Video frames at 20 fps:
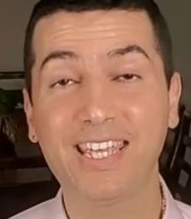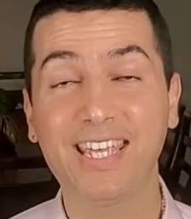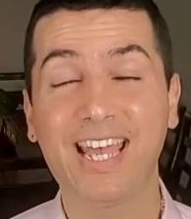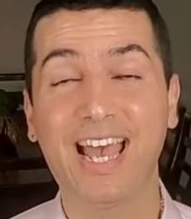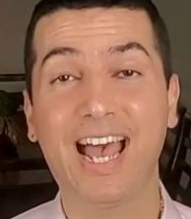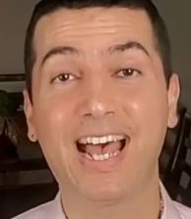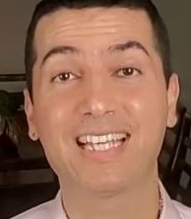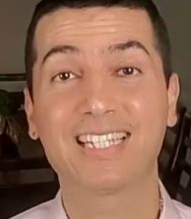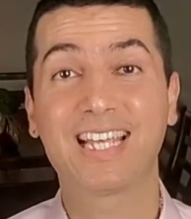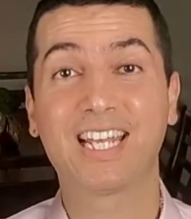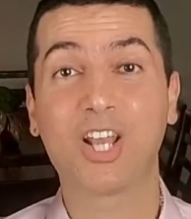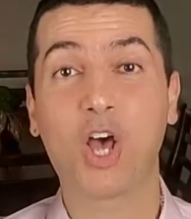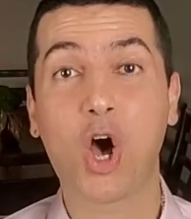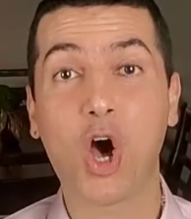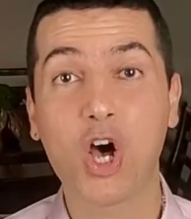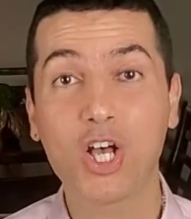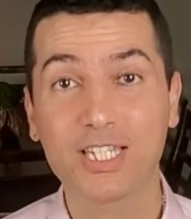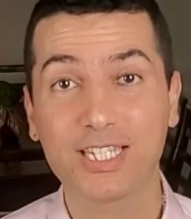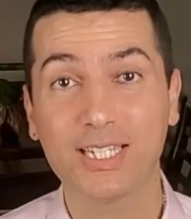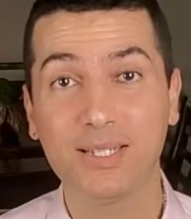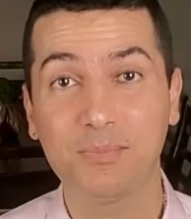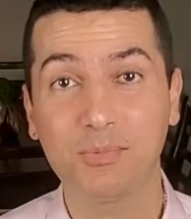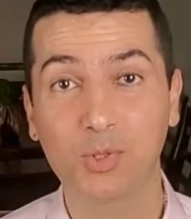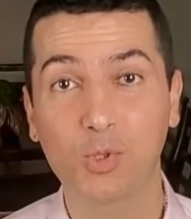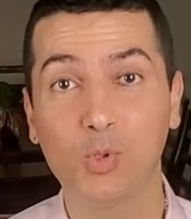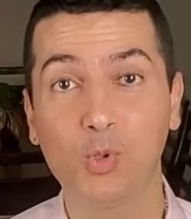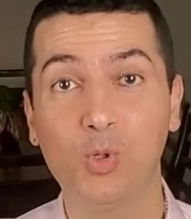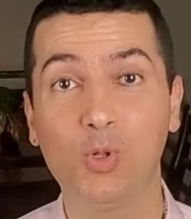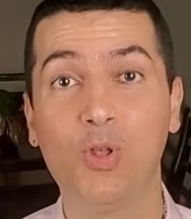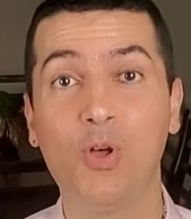has an awesome
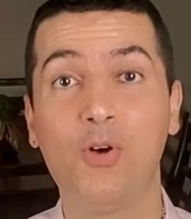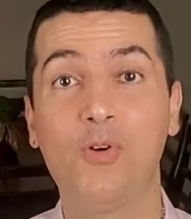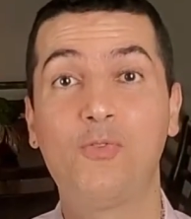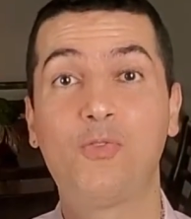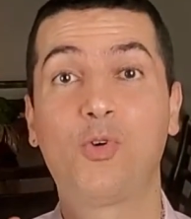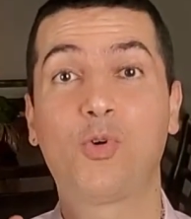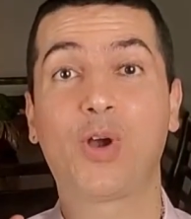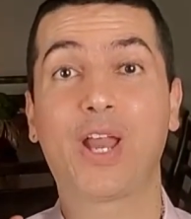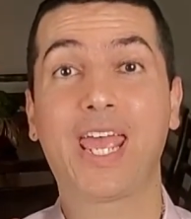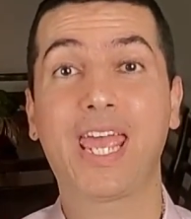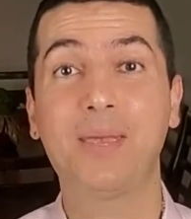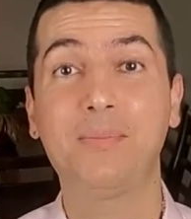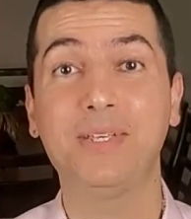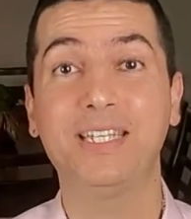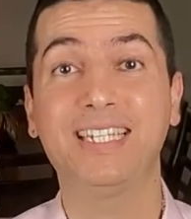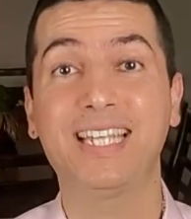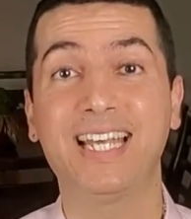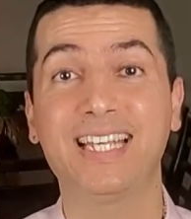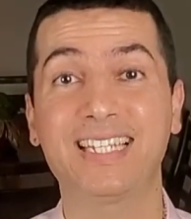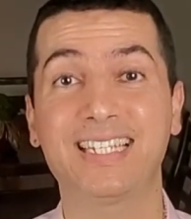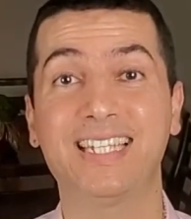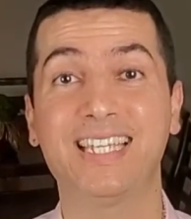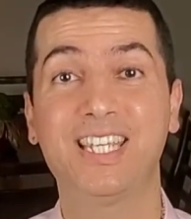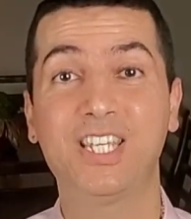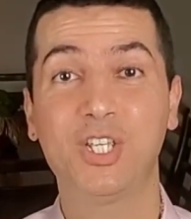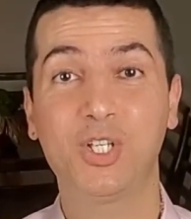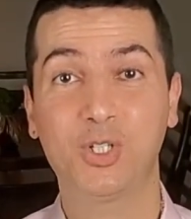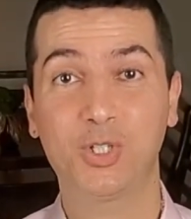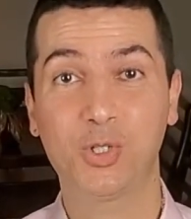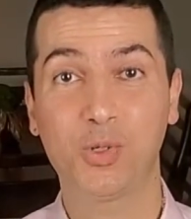tool for A/B testing
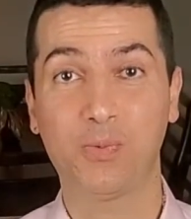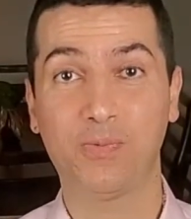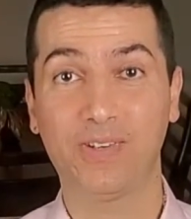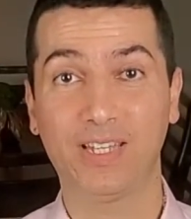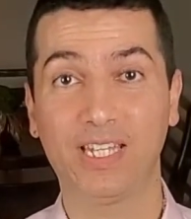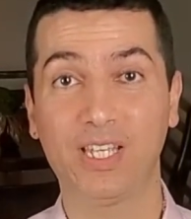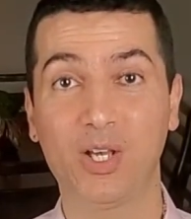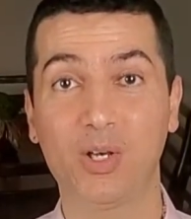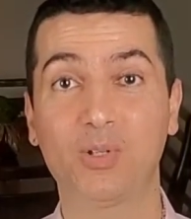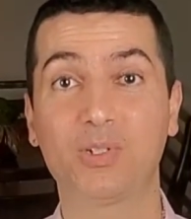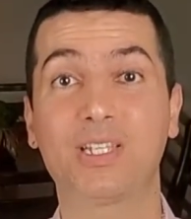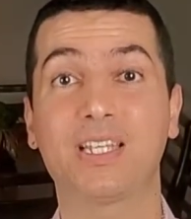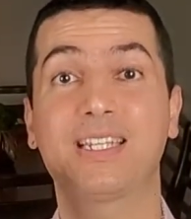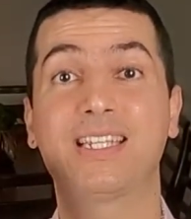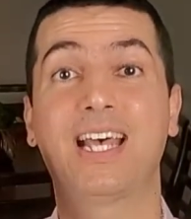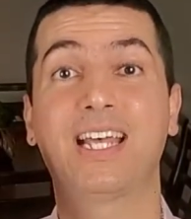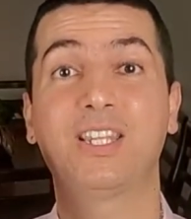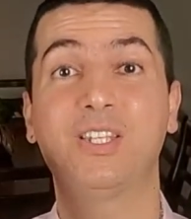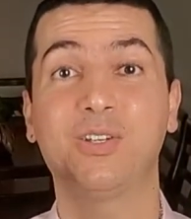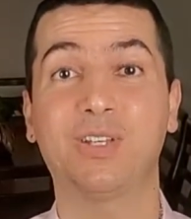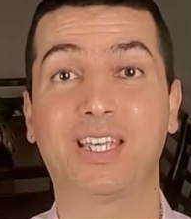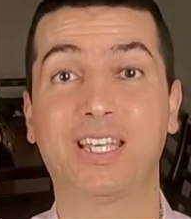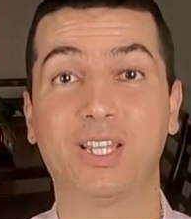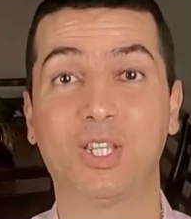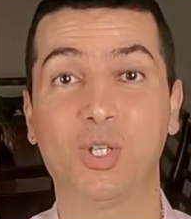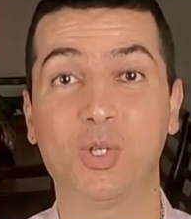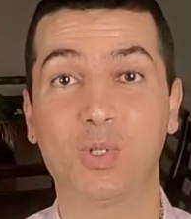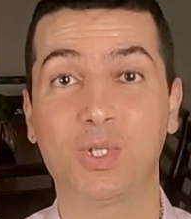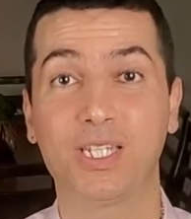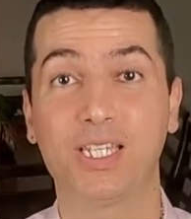YouTube videos that you can
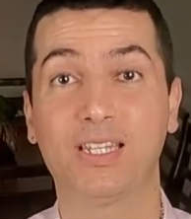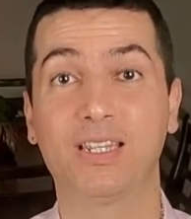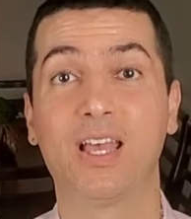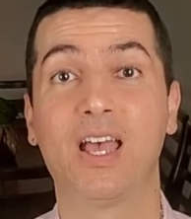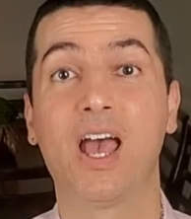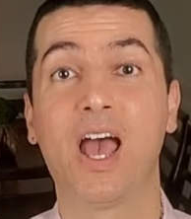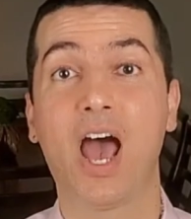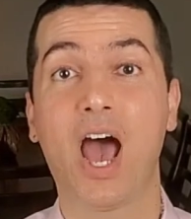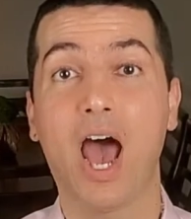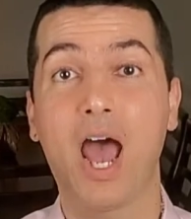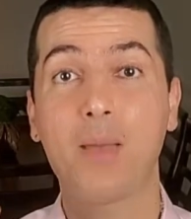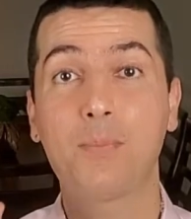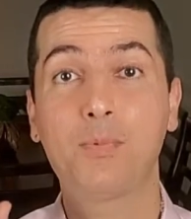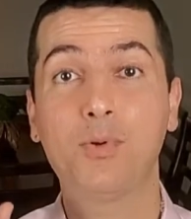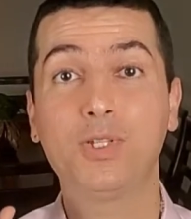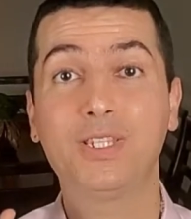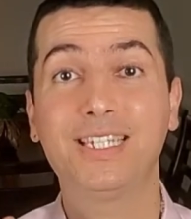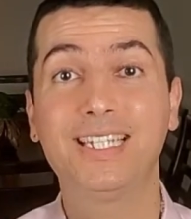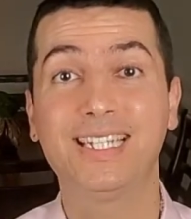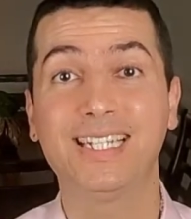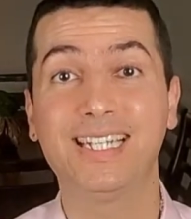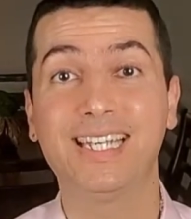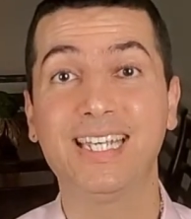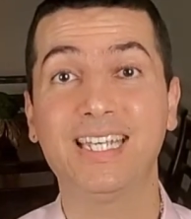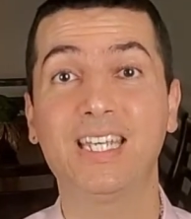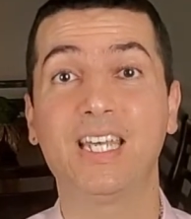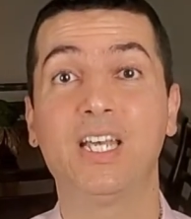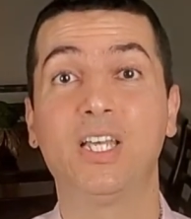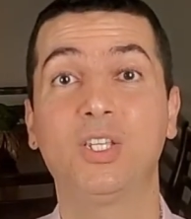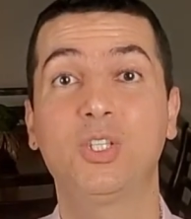use it. I put the
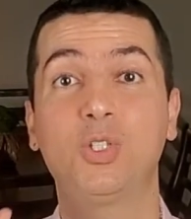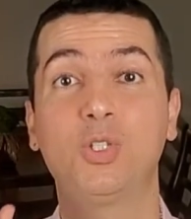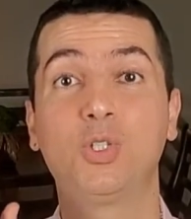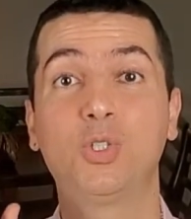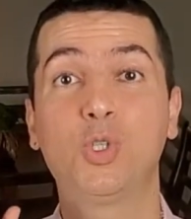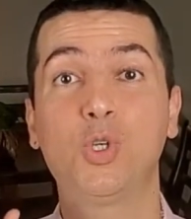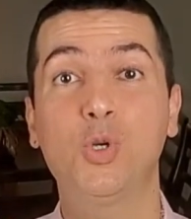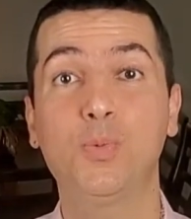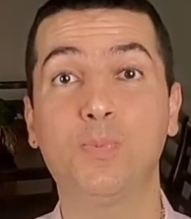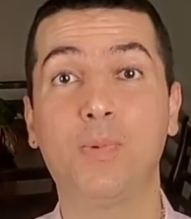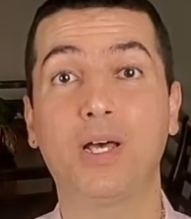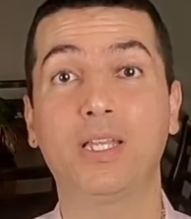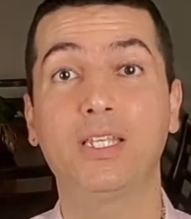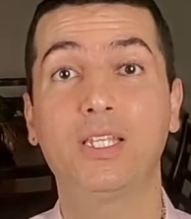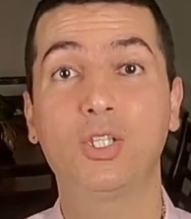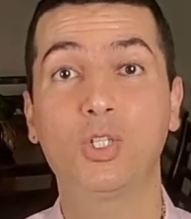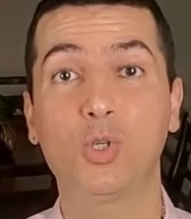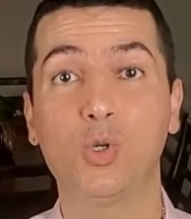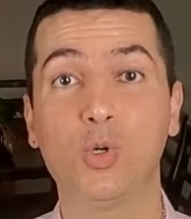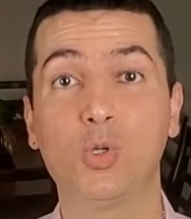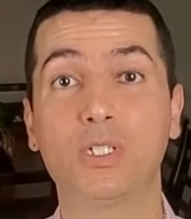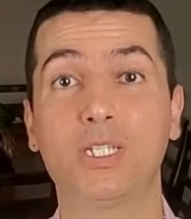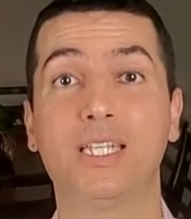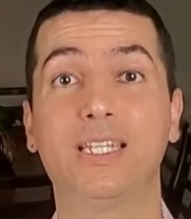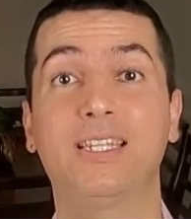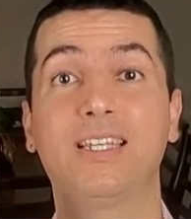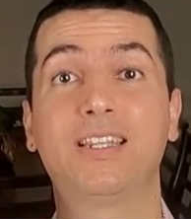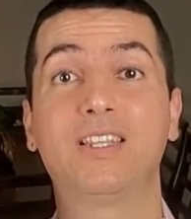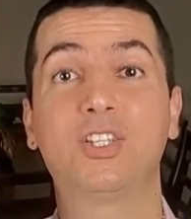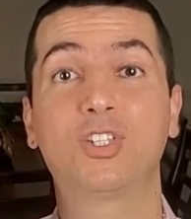link to TubeBuddy tools
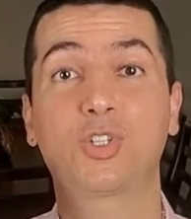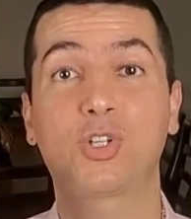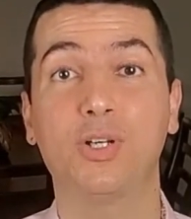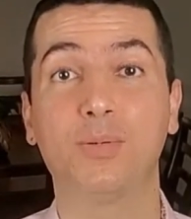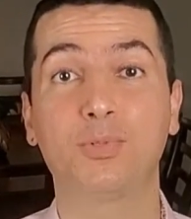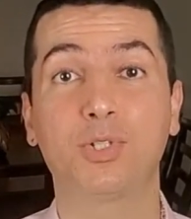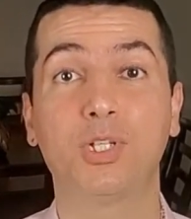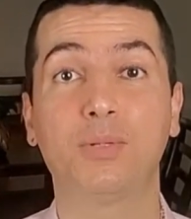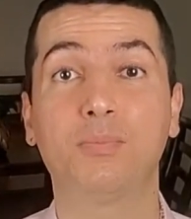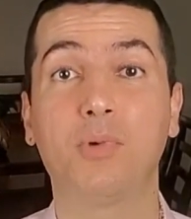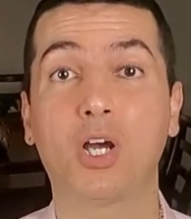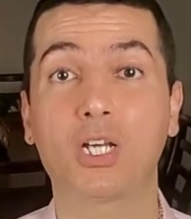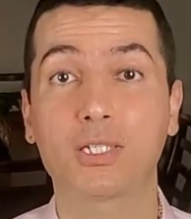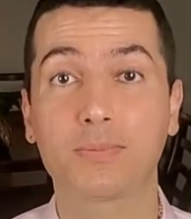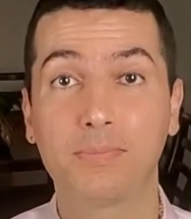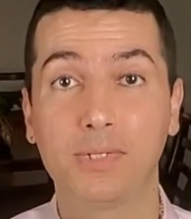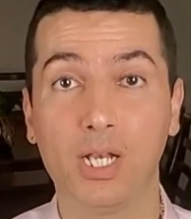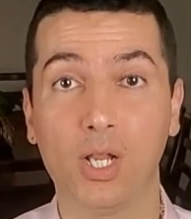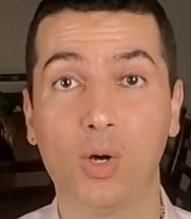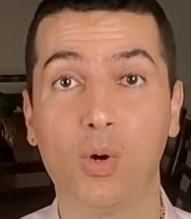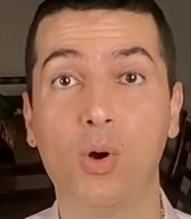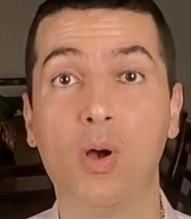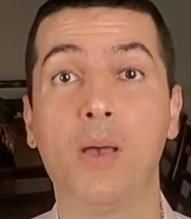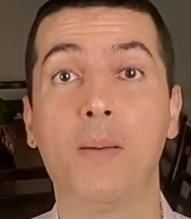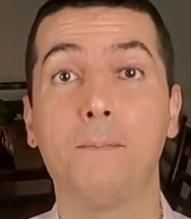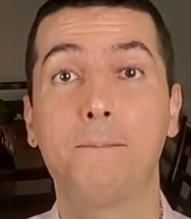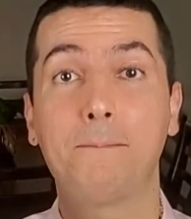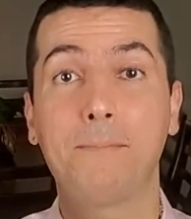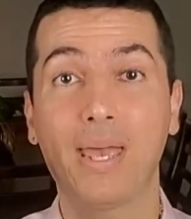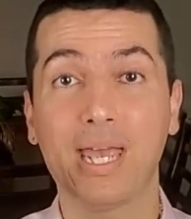in the description box below.
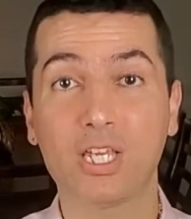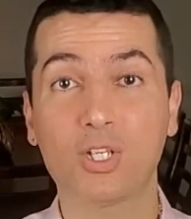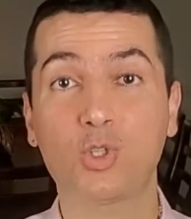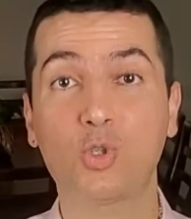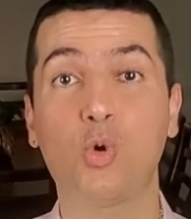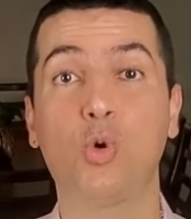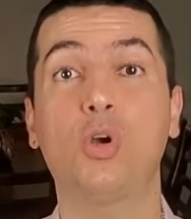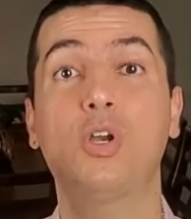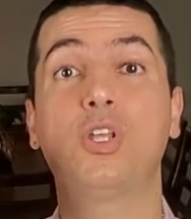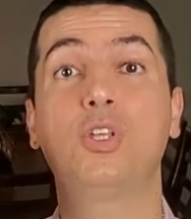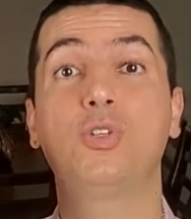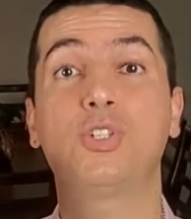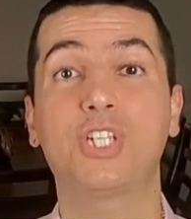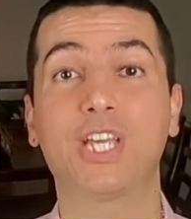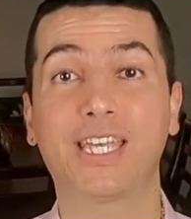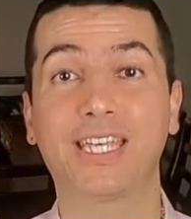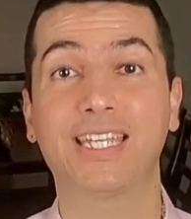Make sure you check it